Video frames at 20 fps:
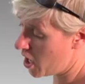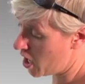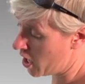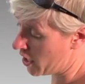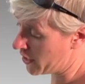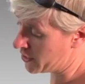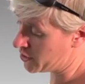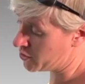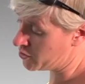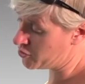
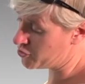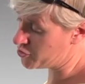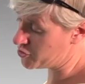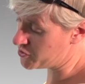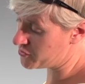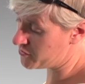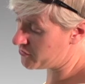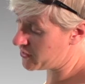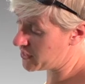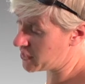I can
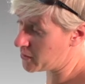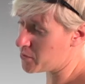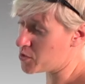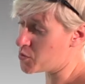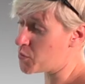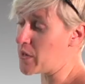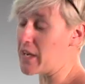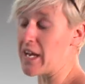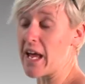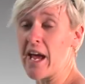just flick
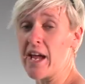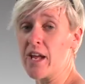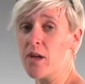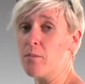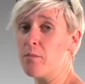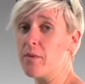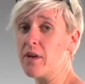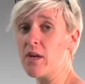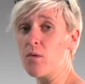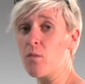between A
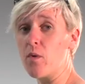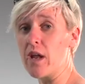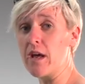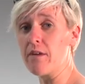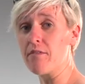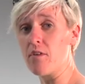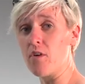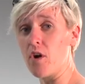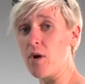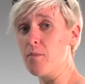and B
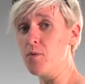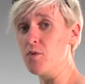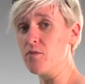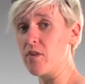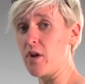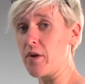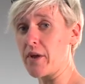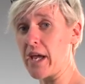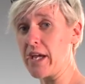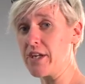whenever I move
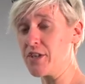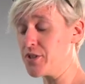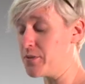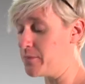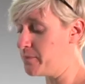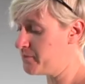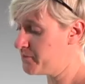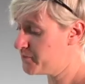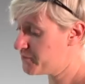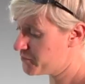location.